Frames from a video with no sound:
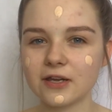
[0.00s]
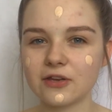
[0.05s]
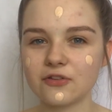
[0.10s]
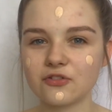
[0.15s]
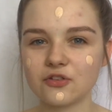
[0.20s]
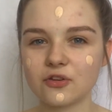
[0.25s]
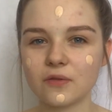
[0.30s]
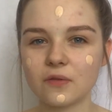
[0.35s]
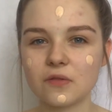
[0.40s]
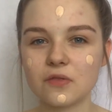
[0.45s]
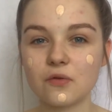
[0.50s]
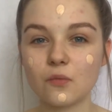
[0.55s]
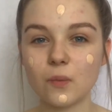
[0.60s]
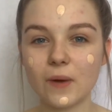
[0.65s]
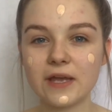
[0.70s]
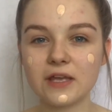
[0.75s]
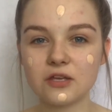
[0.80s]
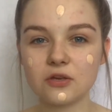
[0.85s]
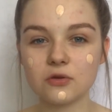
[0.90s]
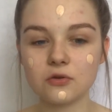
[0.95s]
It's just the
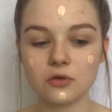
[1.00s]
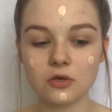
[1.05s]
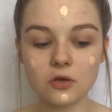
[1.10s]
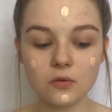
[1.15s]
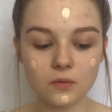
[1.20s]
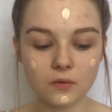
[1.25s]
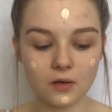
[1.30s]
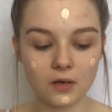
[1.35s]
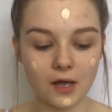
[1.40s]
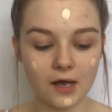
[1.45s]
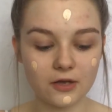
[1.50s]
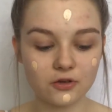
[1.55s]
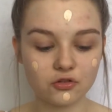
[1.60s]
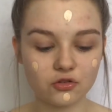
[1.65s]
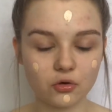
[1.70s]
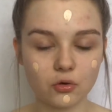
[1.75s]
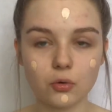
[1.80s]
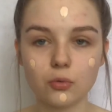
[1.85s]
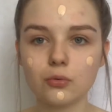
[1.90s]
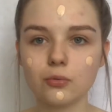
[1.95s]
way you utilise
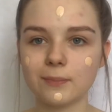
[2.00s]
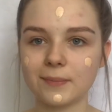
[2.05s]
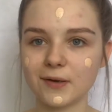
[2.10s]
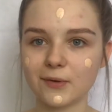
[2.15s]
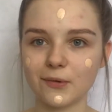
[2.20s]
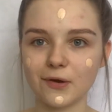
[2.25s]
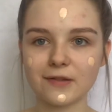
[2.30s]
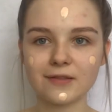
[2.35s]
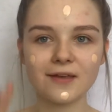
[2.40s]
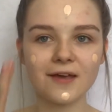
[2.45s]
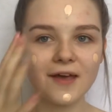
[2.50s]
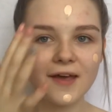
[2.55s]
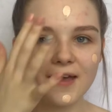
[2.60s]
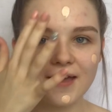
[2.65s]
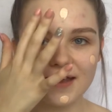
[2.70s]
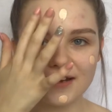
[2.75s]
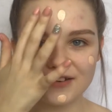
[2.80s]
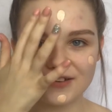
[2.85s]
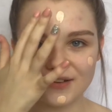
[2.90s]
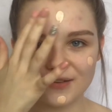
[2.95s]
your, ooh, big words,
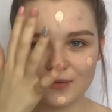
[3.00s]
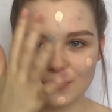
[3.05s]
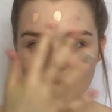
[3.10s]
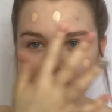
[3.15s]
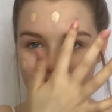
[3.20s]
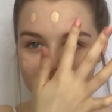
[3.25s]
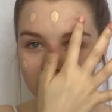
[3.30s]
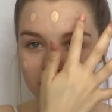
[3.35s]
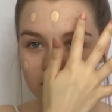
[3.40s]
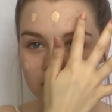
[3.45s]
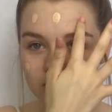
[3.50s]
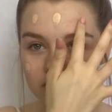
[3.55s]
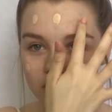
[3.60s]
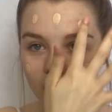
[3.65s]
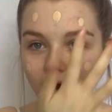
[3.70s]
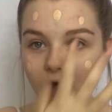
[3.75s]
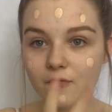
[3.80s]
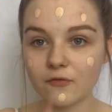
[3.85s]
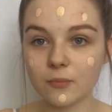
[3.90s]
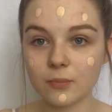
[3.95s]
it's just the way you use
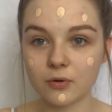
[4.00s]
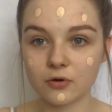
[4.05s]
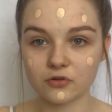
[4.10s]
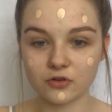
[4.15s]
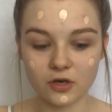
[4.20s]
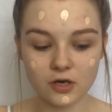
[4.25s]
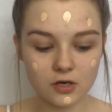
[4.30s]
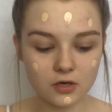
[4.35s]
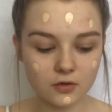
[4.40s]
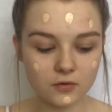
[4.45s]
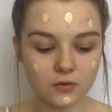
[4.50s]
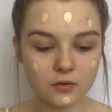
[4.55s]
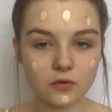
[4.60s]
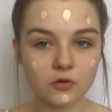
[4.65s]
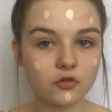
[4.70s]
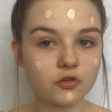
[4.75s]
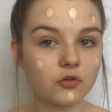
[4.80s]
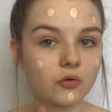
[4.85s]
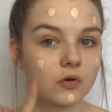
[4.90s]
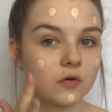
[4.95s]
your other products
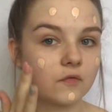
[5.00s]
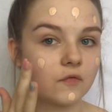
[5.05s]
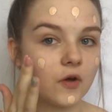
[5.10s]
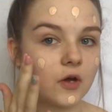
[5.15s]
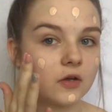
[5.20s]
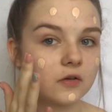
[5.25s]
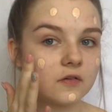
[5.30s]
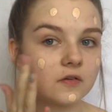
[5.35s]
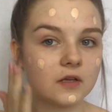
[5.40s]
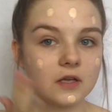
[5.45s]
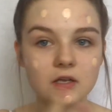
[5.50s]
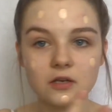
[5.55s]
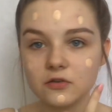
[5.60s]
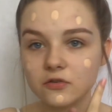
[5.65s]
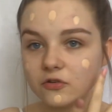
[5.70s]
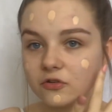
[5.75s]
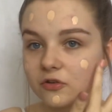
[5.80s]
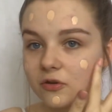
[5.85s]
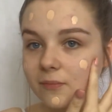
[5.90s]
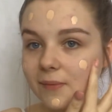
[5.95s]
to your
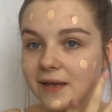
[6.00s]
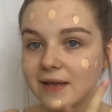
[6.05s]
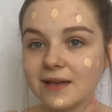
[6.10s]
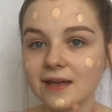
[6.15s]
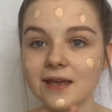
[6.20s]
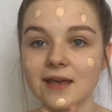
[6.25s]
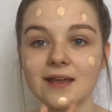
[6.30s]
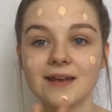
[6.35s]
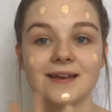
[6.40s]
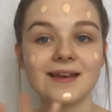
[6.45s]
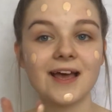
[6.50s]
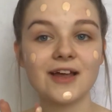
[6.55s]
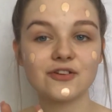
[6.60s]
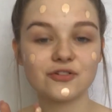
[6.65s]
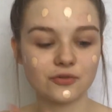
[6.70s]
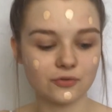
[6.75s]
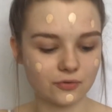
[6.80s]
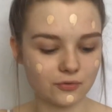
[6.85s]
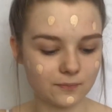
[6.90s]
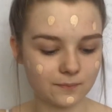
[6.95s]
advantage to make it
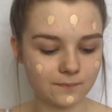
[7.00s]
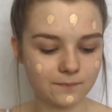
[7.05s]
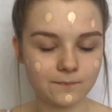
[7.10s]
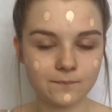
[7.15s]
natural.